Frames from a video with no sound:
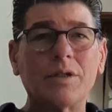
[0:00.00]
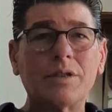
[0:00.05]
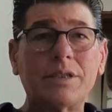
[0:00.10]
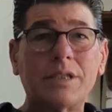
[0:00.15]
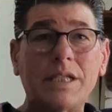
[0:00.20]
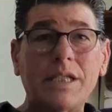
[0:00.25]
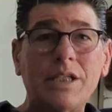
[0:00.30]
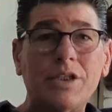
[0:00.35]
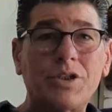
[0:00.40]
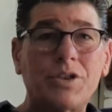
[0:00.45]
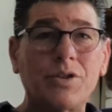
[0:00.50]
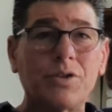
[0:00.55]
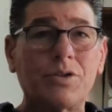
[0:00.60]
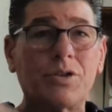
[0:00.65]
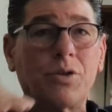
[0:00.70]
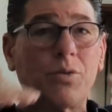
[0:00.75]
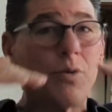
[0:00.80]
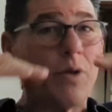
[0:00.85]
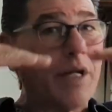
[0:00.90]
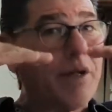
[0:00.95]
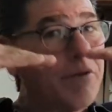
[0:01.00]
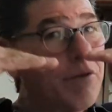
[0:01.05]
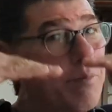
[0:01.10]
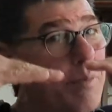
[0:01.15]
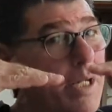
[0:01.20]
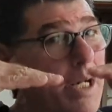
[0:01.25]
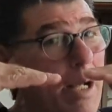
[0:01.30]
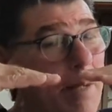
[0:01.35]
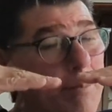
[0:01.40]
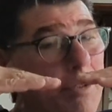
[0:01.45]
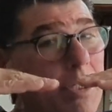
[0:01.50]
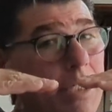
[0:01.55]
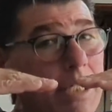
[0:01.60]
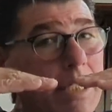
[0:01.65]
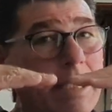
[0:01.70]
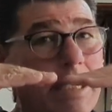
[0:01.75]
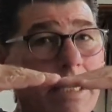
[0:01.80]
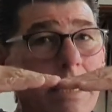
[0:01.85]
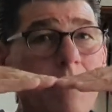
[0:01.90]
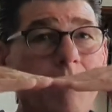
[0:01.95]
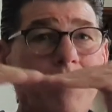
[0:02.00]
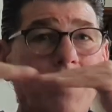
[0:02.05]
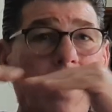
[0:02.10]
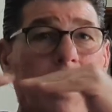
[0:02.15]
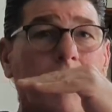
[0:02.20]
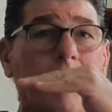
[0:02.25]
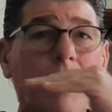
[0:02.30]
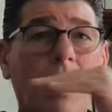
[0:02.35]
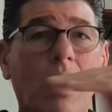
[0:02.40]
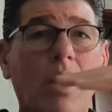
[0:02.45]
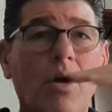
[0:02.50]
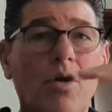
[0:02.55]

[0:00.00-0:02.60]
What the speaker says: t-shirts or whatever, but I'm going to keep them,